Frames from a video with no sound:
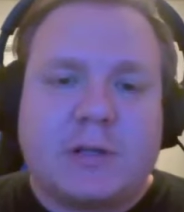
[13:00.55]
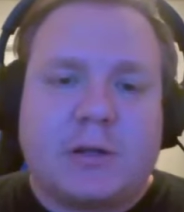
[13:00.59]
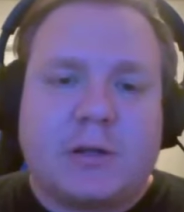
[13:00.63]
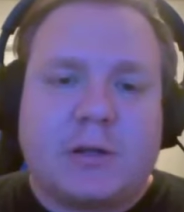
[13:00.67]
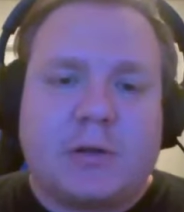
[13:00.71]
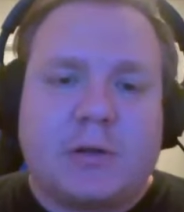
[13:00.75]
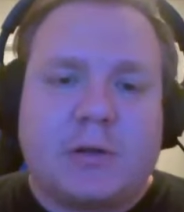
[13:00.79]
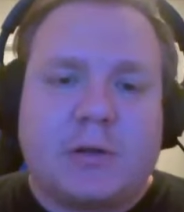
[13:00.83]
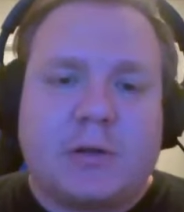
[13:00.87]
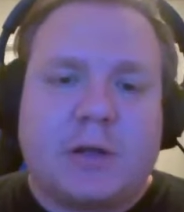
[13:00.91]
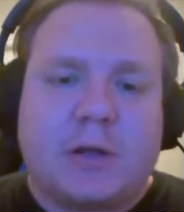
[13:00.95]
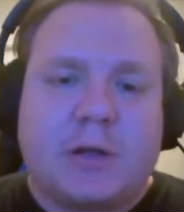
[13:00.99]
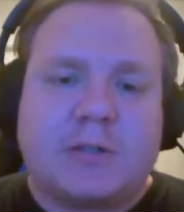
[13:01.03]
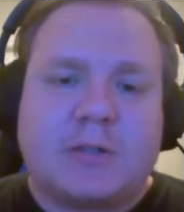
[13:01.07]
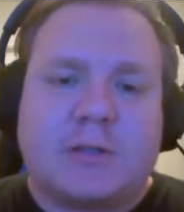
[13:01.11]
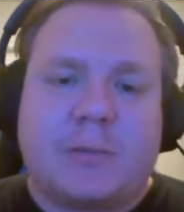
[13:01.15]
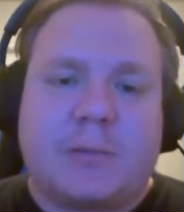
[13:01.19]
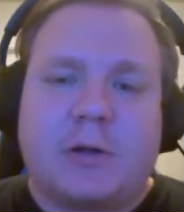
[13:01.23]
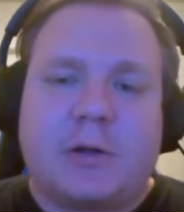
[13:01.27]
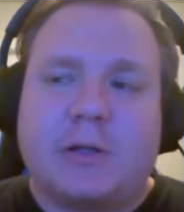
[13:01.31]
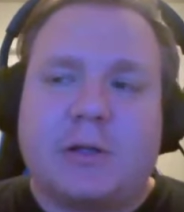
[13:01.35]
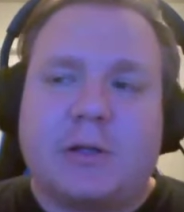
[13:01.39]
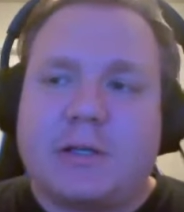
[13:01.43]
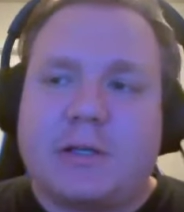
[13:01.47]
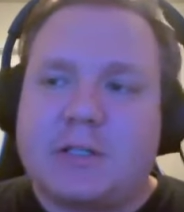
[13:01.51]
Giannis
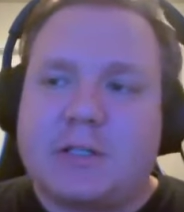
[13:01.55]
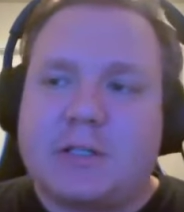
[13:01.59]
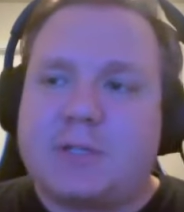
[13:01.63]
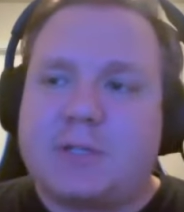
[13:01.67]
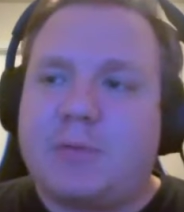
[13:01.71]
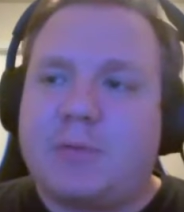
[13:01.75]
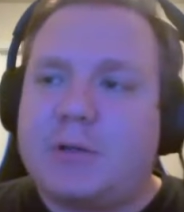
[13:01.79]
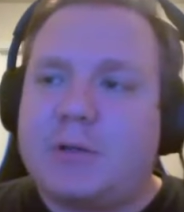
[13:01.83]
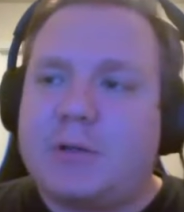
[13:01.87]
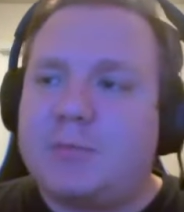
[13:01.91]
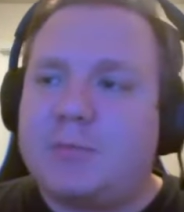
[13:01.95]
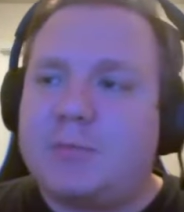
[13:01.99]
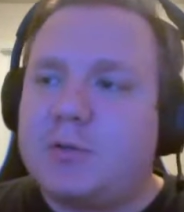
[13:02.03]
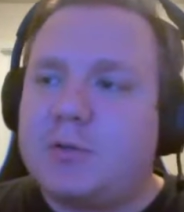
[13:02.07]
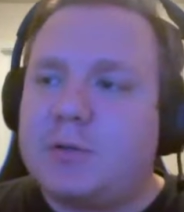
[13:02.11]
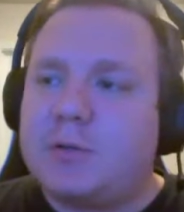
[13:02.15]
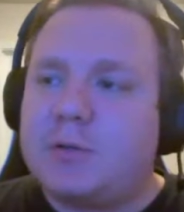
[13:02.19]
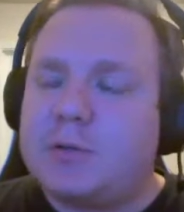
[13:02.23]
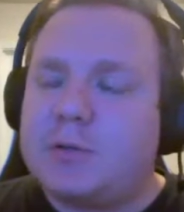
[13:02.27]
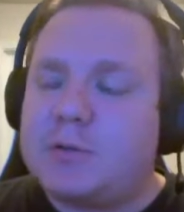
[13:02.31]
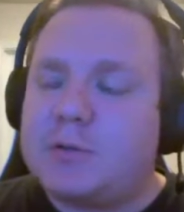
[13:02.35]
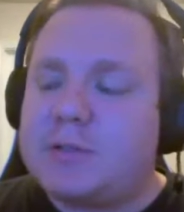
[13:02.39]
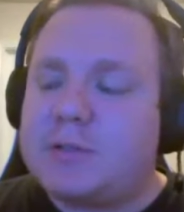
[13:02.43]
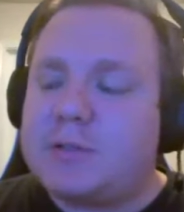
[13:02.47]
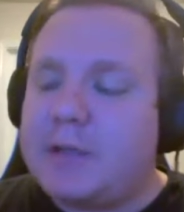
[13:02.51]
apparently has expressed
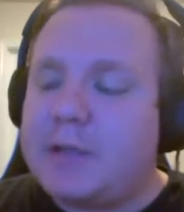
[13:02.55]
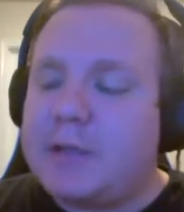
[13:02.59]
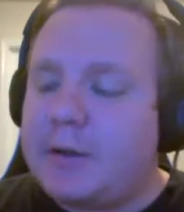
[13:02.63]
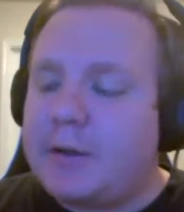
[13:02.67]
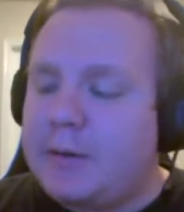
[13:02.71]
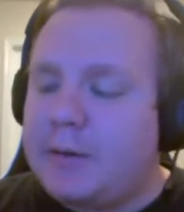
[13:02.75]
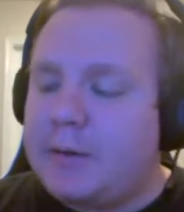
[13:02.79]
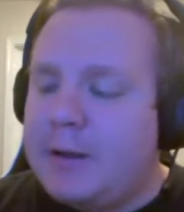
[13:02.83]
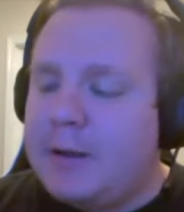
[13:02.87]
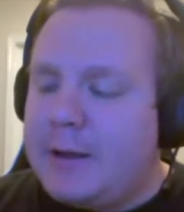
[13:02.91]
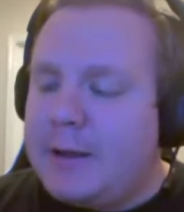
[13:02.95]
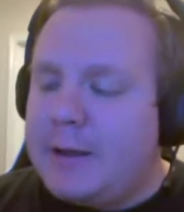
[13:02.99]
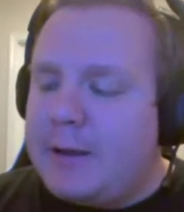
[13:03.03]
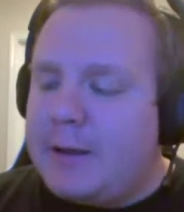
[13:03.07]
mutual interest there,